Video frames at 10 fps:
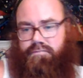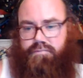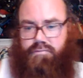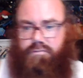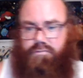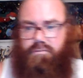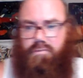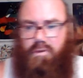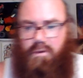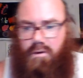But
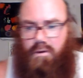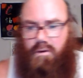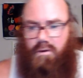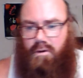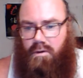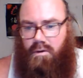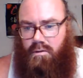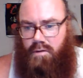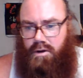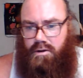you're in deep now,
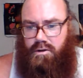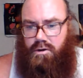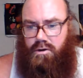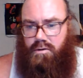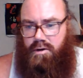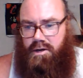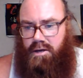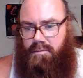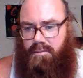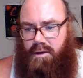Kenny. You know too
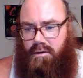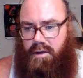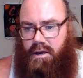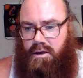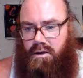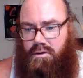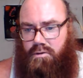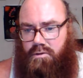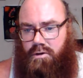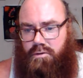much.
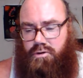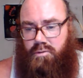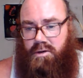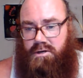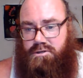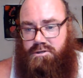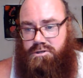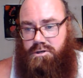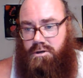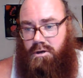Can I be
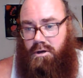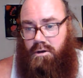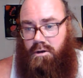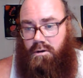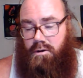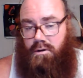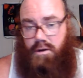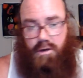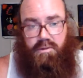told what I know first?